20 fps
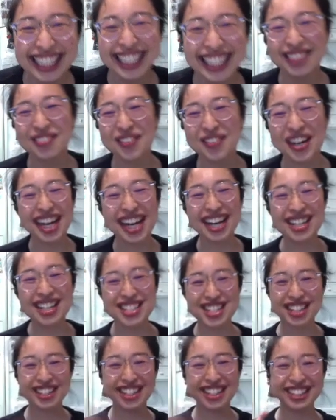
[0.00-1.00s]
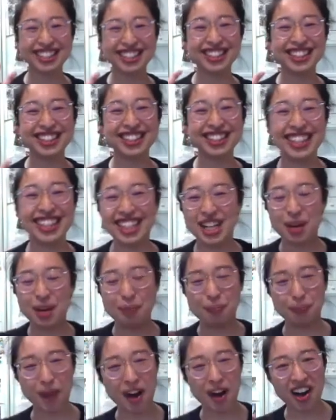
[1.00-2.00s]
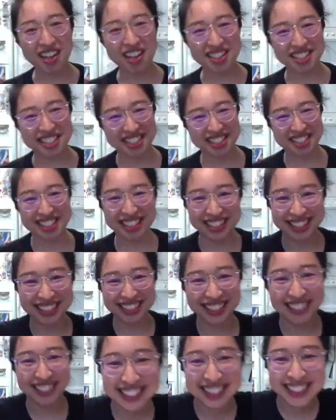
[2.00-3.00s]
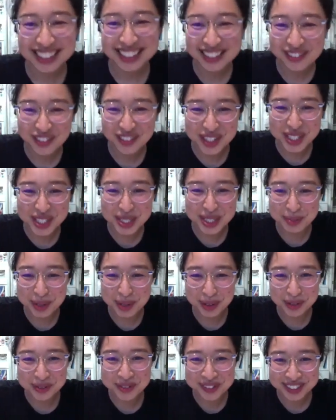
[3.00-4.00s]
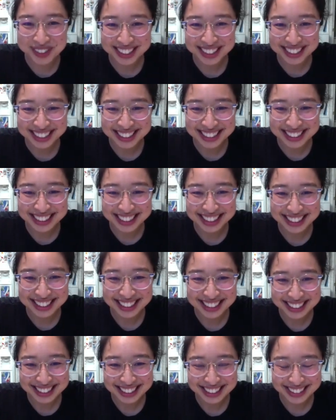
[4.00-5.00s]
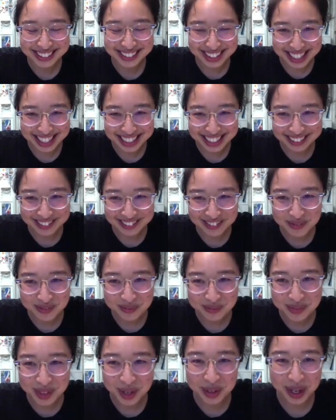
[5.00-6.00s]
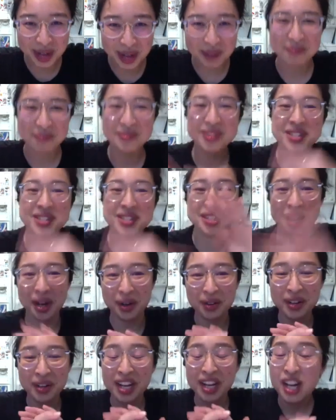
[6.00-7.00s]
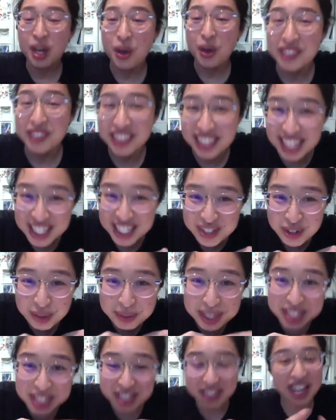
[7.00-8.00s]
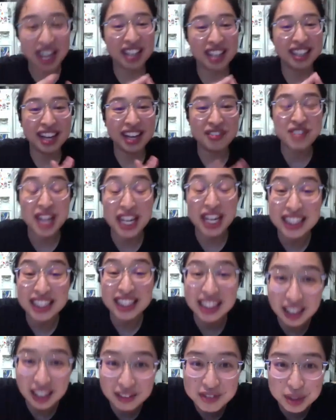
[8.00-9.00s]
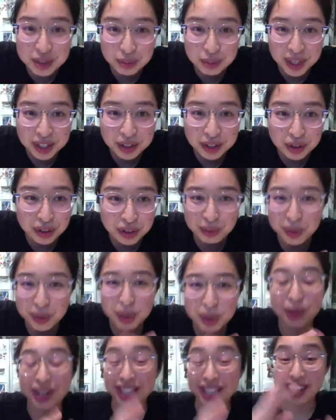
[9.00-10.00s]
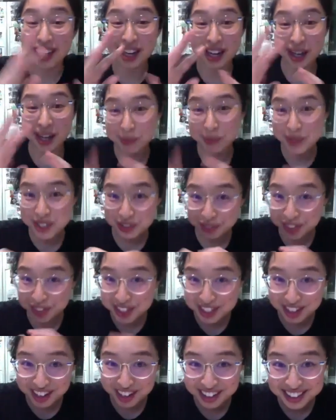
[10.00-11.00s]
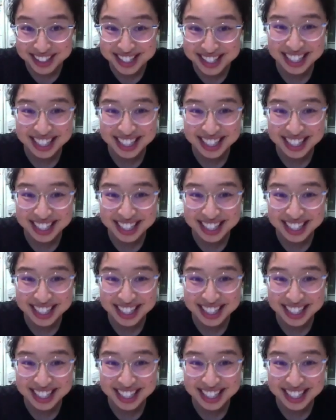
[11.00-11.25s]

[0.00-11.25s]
Bring out your inner boss for this move. Great. Okay, so with the last few minutes I got left, I'd love to run you through a couple different songs